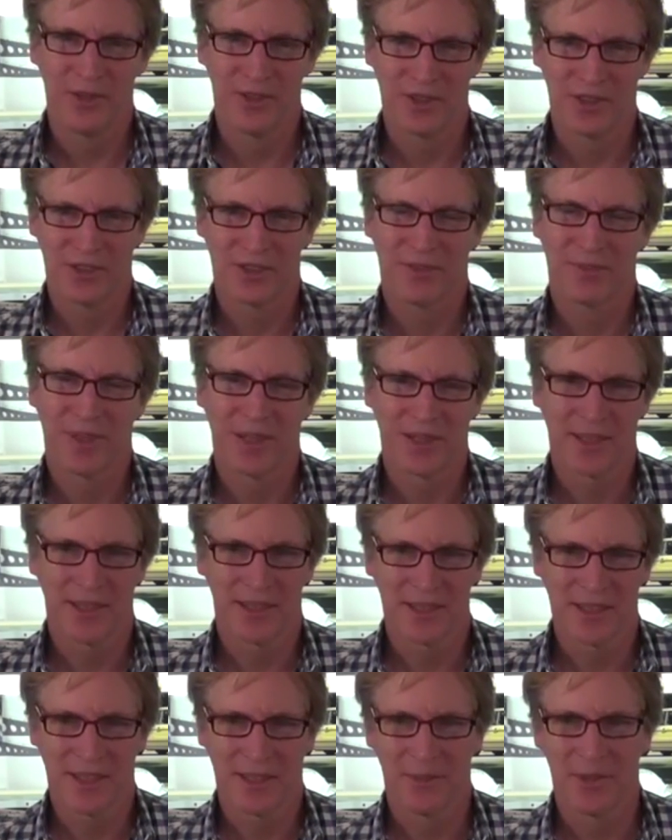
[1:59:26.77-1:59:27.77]
It's about
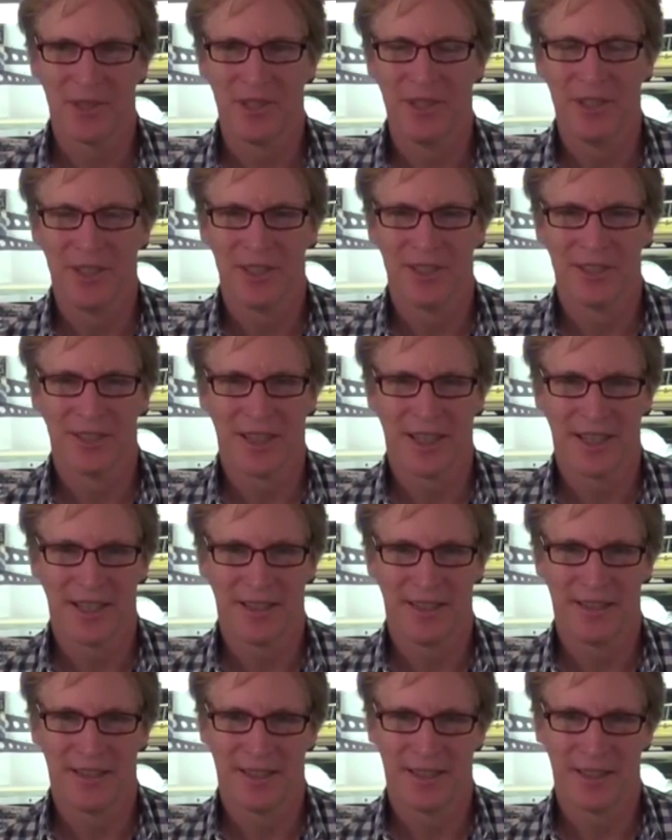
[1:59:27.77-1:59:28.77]
that time of year,
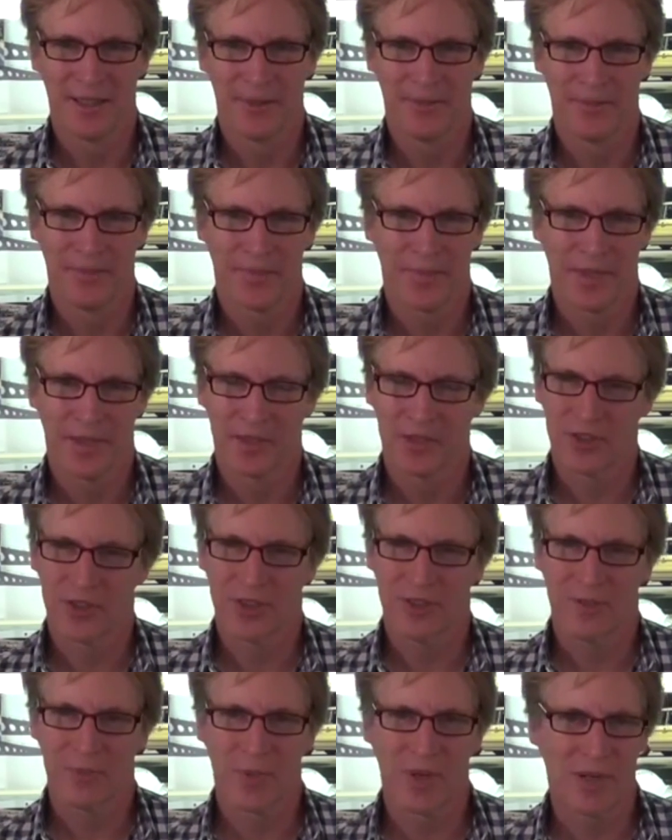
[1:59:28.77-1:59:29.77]
and uh,
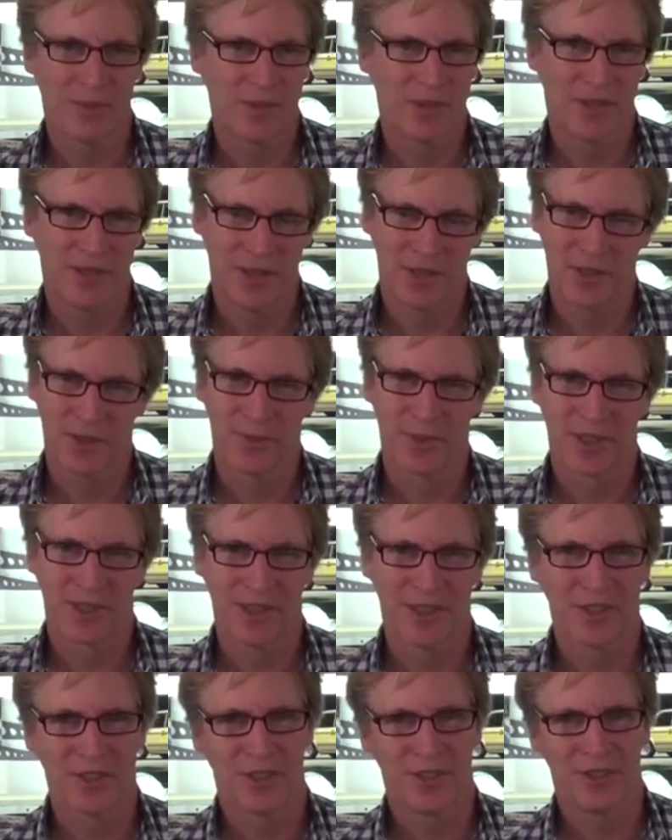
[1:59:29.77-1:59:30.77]
still have a problem with the instrument
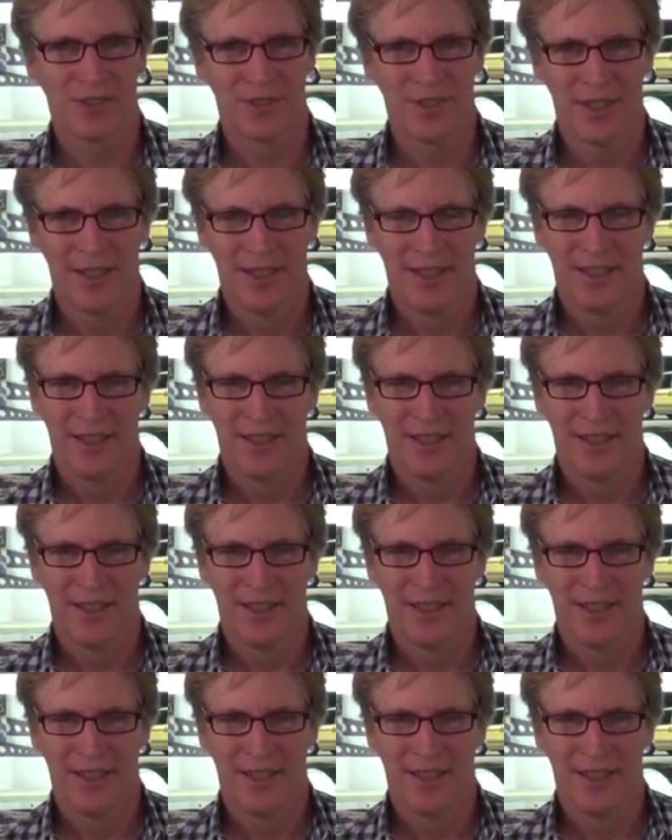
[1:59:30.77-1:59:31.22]
cluster.